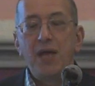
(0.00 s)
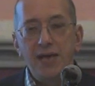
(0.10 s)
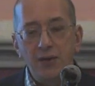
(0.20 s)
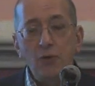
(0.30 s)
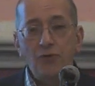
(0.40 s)

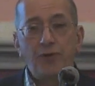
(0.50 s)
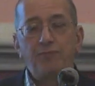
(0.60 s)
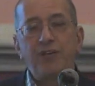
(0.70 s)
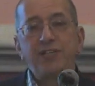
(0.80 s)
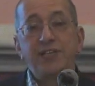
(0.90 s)
He also
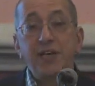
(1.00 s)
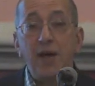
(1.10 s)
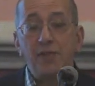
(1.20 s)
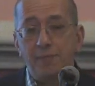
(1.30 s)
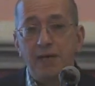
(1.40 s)
brings in
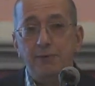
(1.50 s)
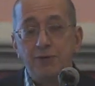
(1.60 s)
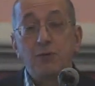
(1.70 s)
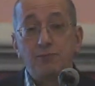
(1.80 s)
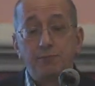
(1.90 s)
other
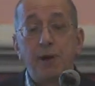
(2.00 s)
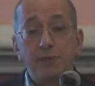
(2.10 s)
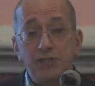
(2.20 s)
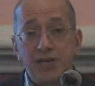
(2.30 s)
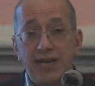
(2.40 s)
people's
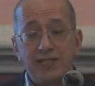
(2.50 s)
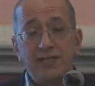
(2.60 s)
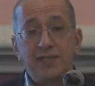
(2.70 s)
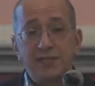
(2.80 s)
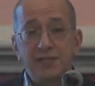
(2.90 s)
published
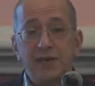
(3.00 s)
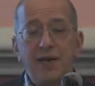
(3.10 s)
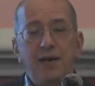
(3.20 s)
cases